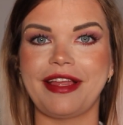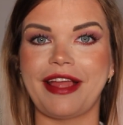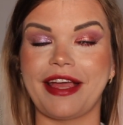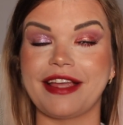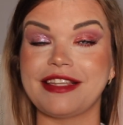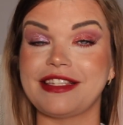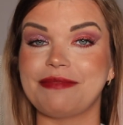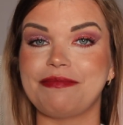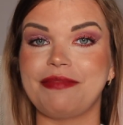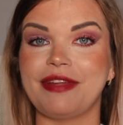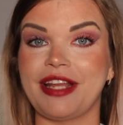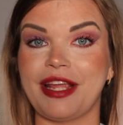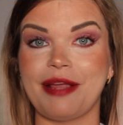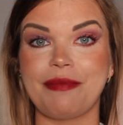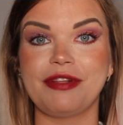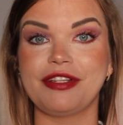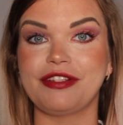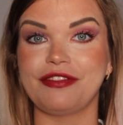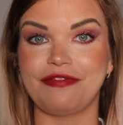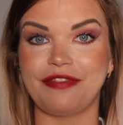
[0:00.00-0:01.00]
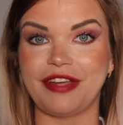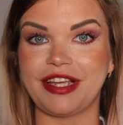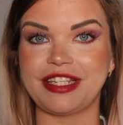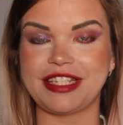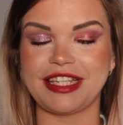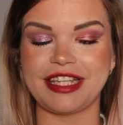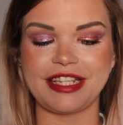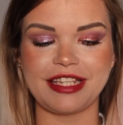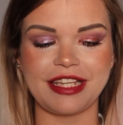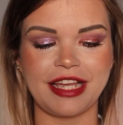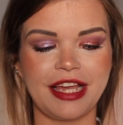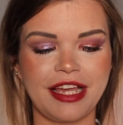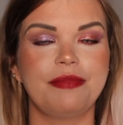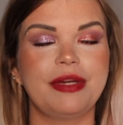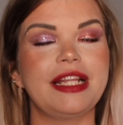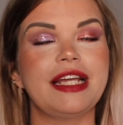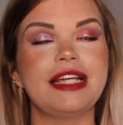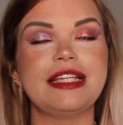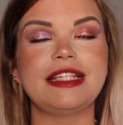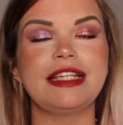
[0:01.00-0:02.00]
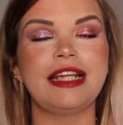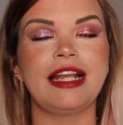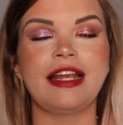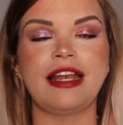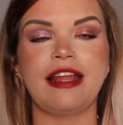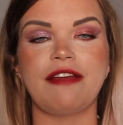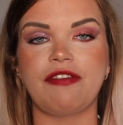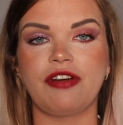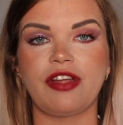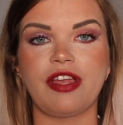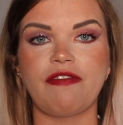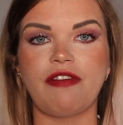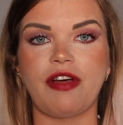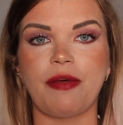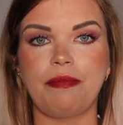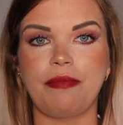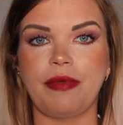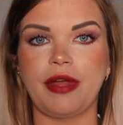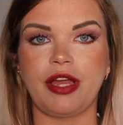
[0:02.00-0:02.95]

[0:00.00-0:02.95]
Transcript: has been able to fix it, but I still never give up.